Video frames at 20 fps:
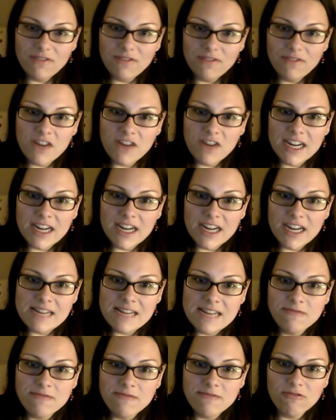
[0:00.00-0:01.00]
Very
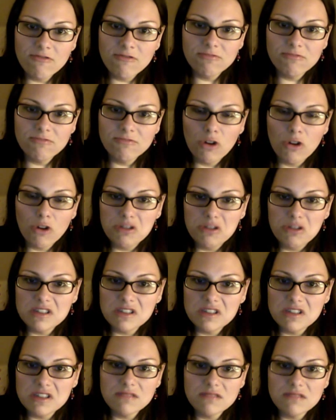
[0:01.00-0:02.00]

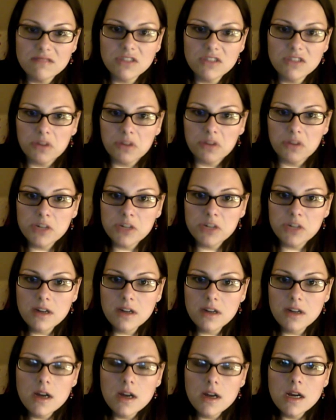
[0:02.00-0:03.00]
gross description,
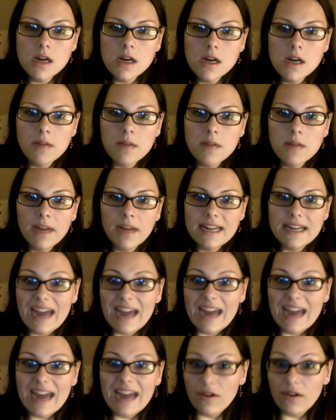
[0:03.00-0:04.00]
but
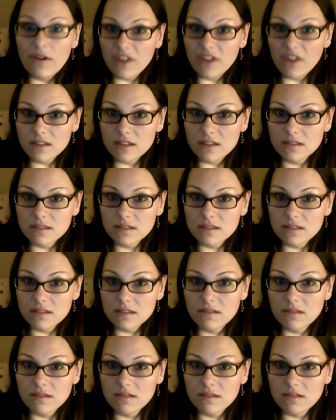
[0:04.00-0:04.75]
how it felt.